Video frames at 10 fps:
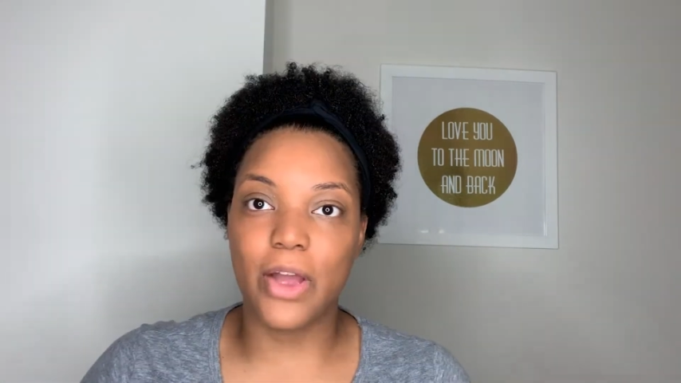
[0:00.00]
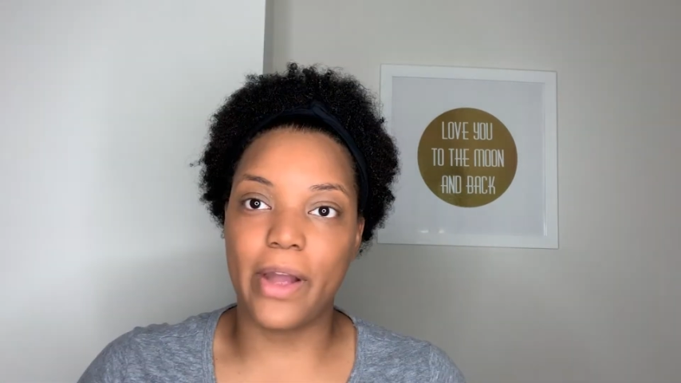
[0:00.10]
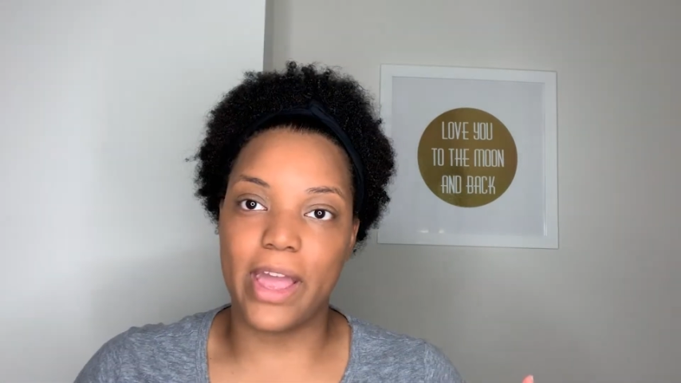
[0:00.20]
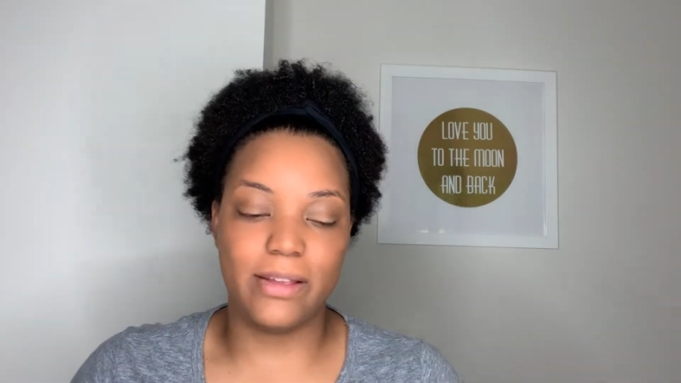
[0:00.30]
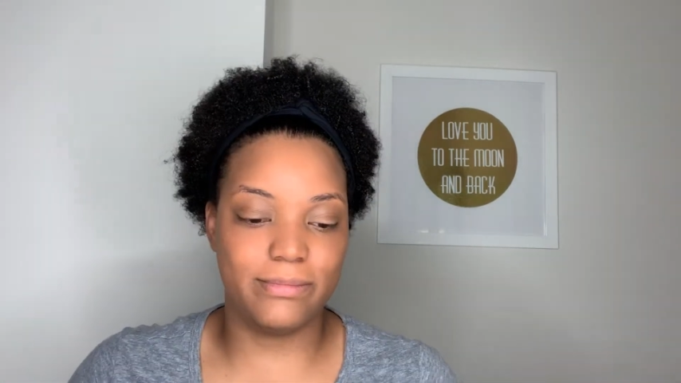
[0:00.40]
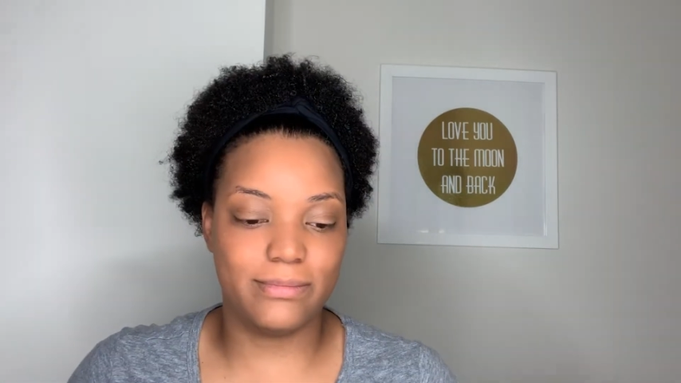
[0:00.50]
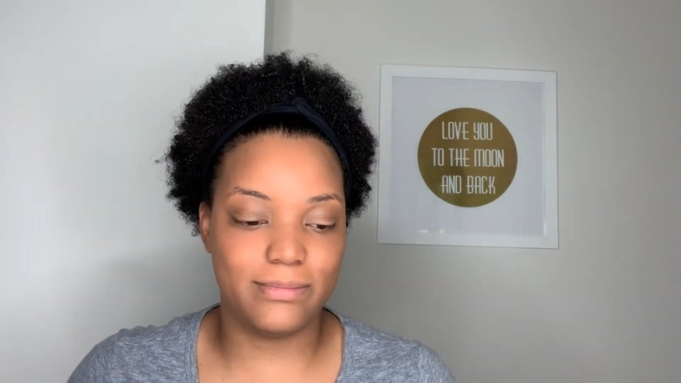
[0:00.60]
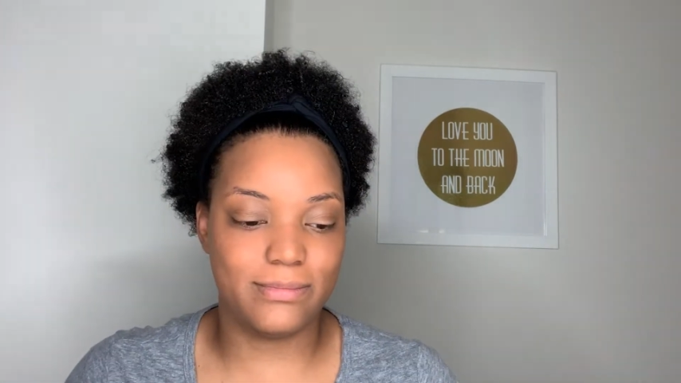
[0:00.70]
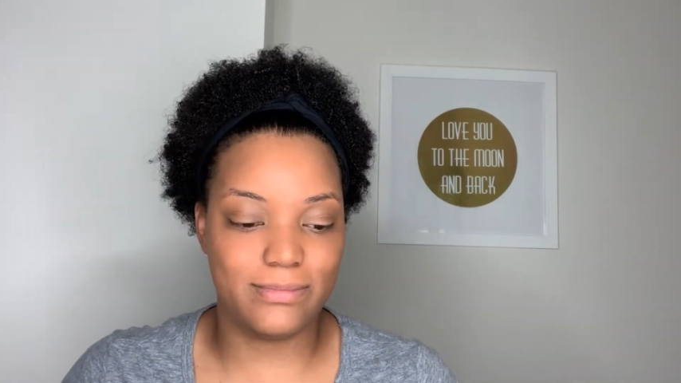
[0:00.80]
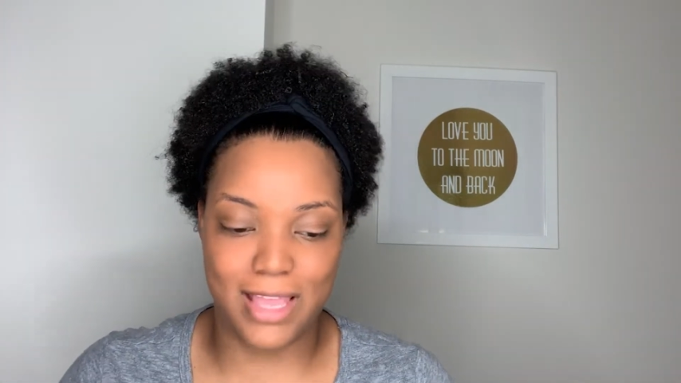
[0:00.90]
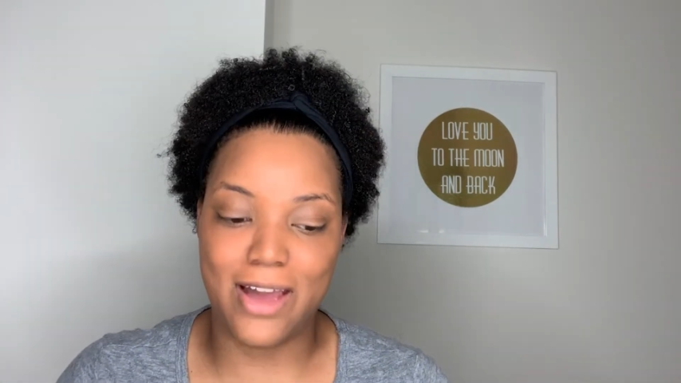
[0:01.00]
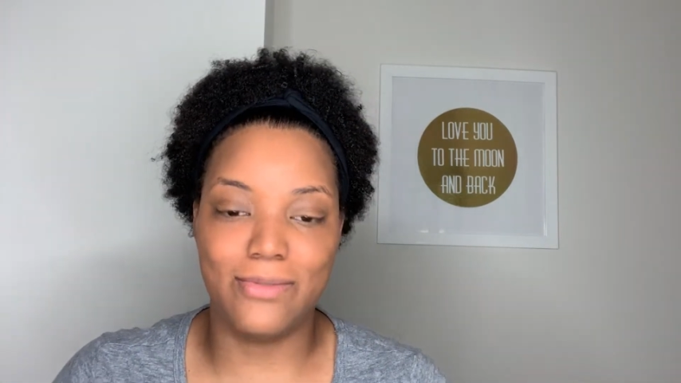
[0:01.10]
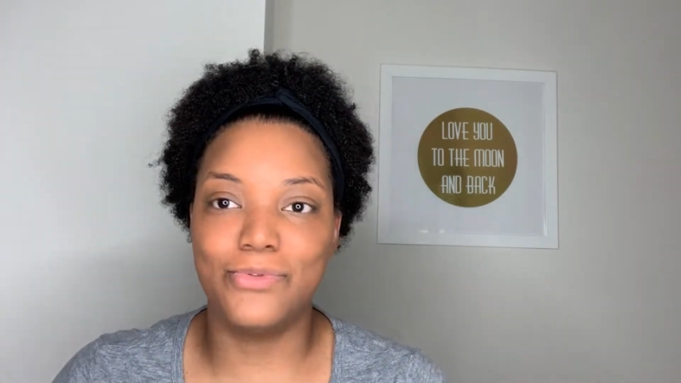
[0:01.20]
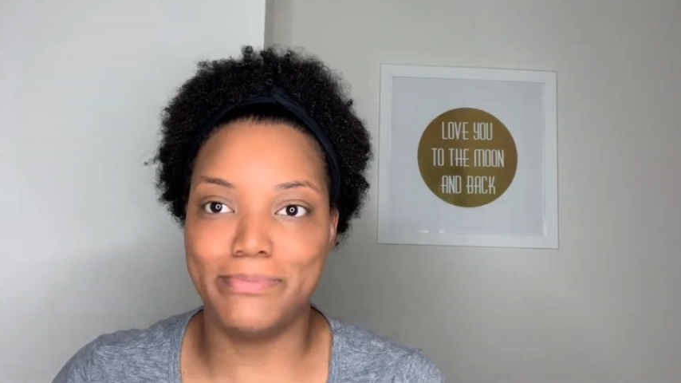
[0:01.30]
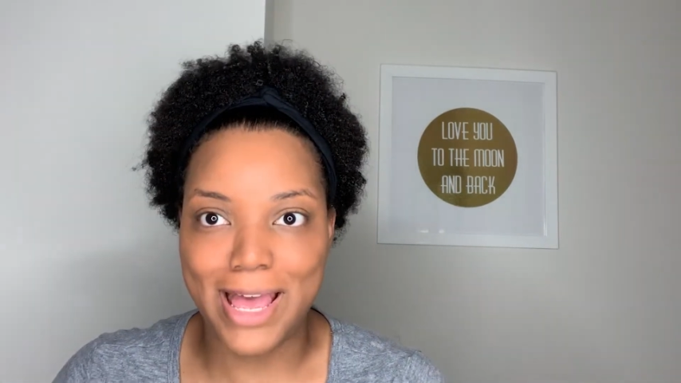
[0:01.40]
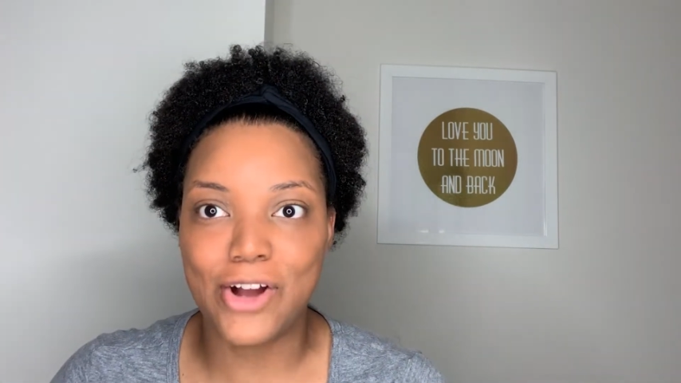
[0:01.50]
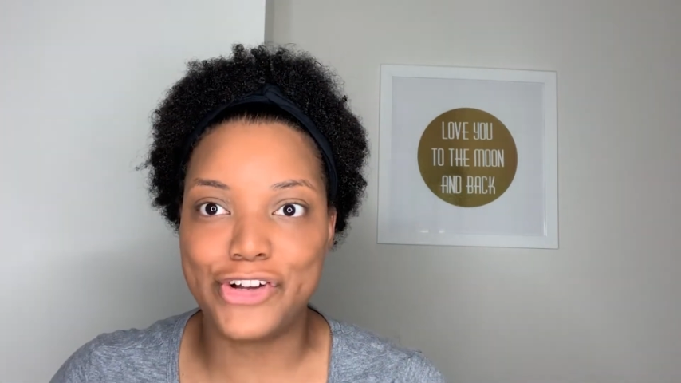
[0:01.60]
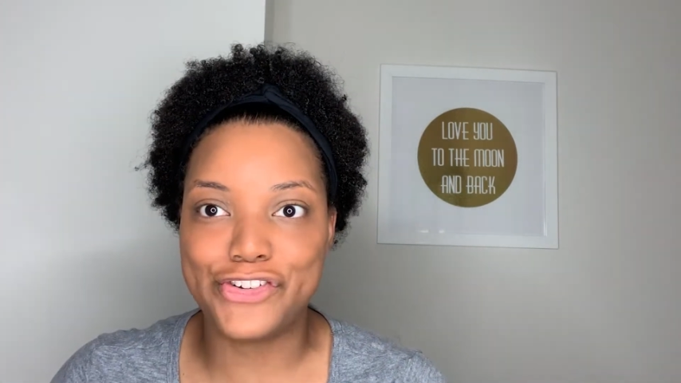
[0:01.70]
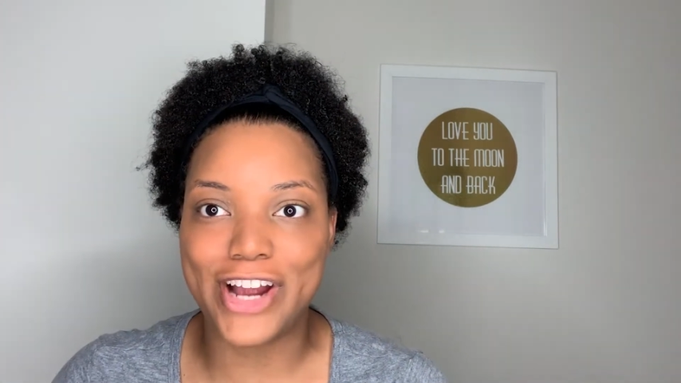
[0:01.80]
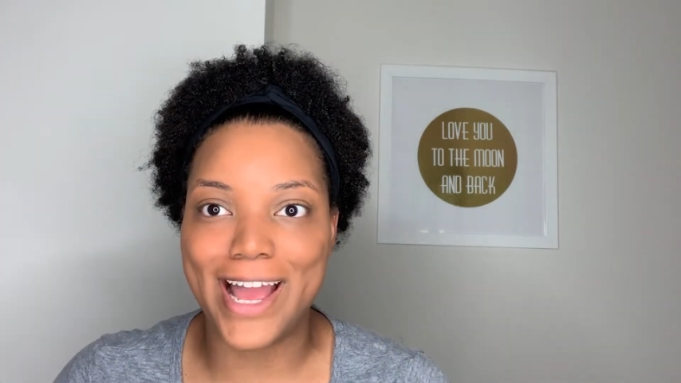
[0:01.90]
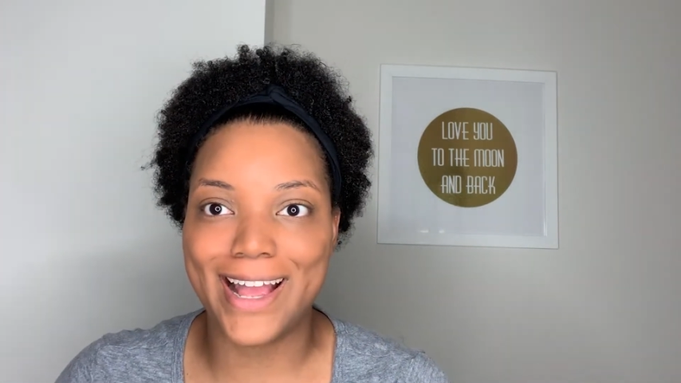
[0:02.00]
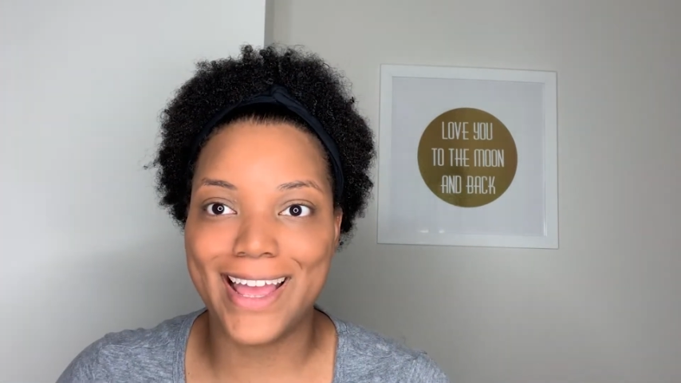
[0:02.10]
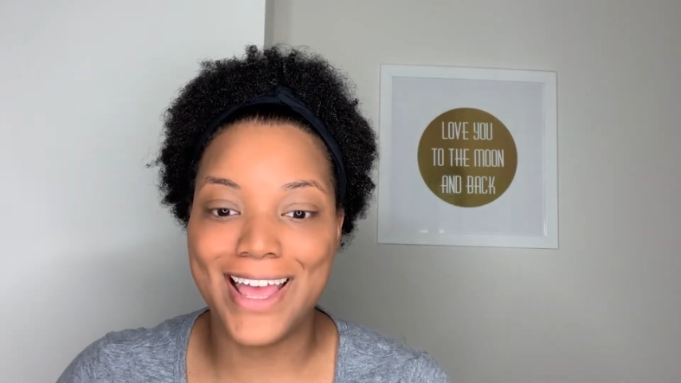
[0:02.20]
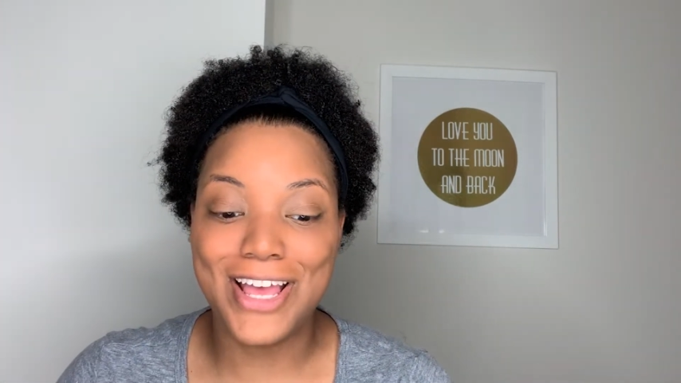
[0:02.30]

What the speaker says: Okay, now back on track.